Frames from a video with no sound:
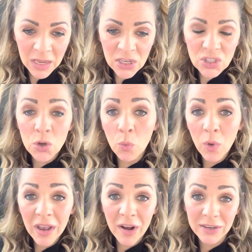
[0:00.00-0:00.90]
So
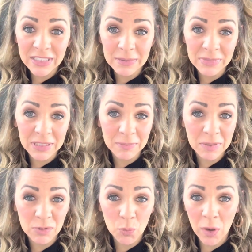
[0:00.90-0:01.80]
what are some
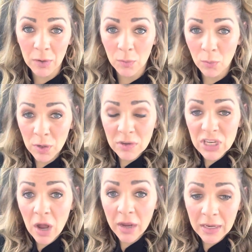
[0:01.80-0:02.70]
symptoms? What are we
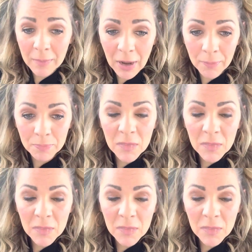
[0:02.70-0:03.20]
talking about?